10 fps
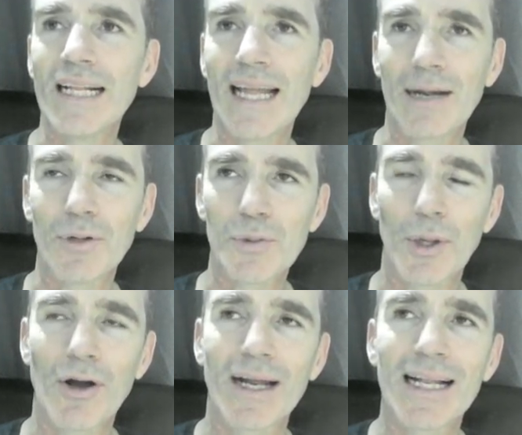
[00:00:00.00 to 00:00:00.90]
which we got a
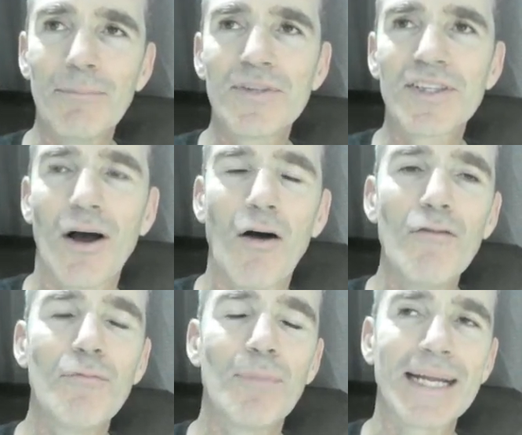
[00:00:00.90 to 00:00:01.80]
glimpse of,
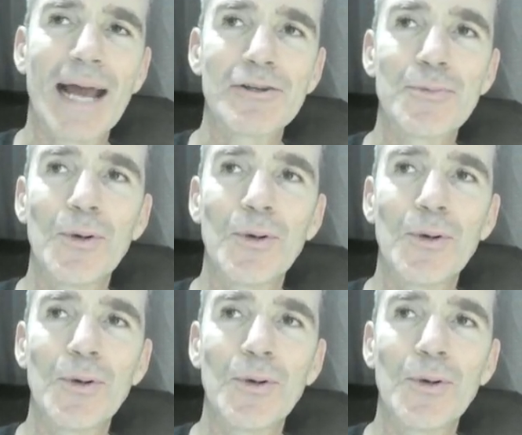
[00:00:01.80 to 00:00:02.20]
but countable,